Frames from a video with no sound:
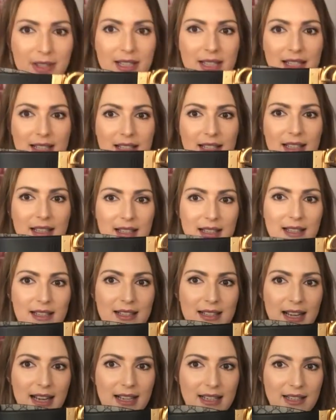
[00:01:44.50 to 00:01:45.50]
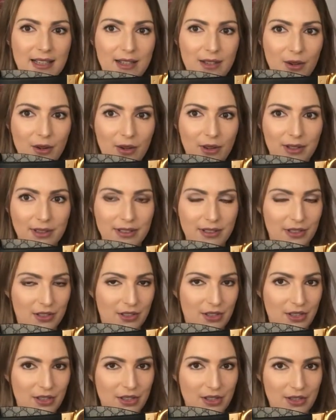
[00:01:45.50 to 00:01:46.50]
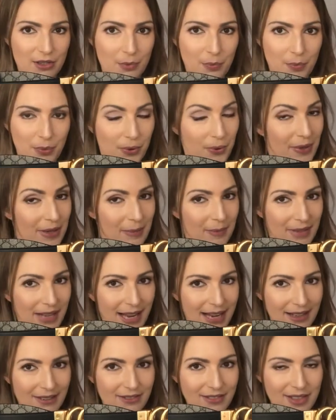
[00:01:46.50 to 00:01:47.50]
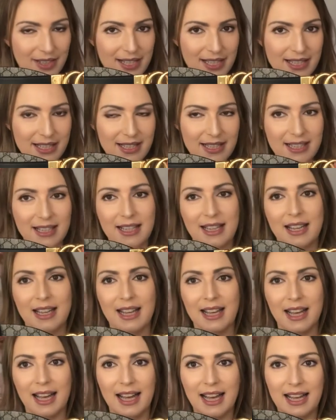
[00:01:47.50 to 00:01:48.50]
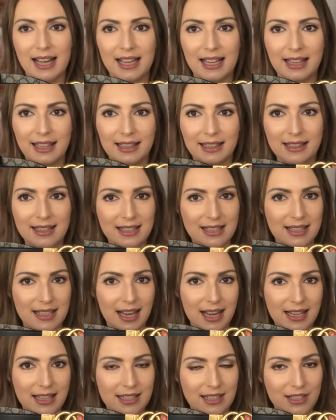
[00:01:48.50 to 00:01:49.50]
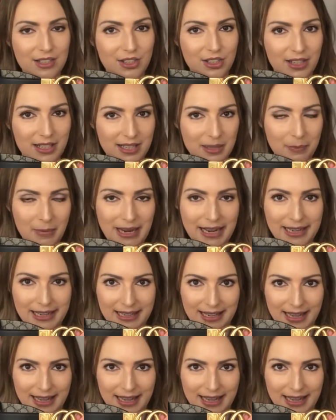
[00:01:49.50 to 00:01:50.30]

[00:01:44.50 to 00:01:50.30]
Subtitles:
This side is called GG Supreme Canvas, and this side is just black